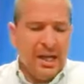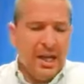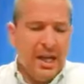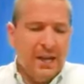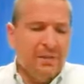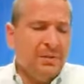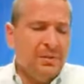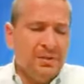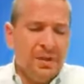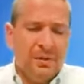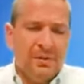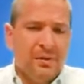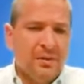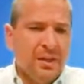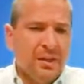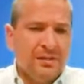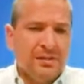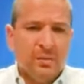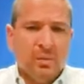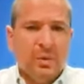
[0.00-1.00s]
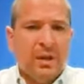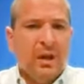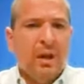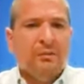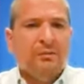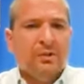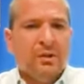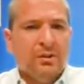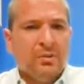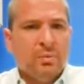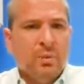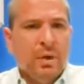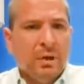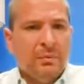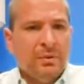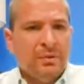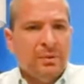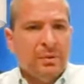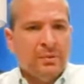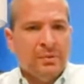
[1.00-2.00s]
And there's other things that we offer as well,
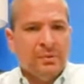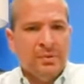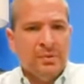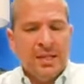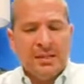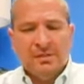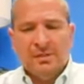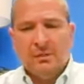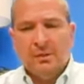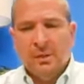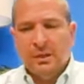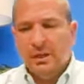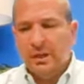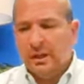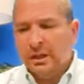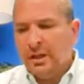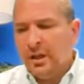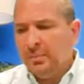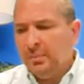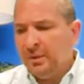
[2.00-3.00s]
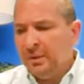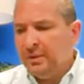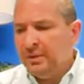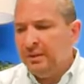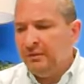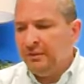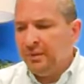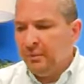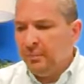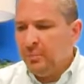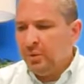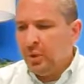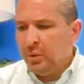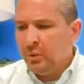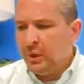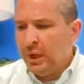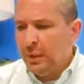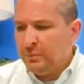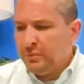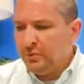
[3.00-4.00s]
but those, that's a look at a couple of different
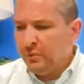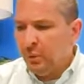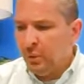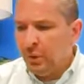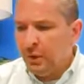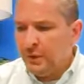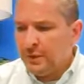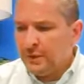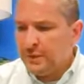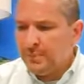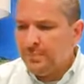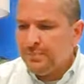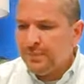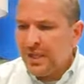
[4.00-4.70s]
programs for us.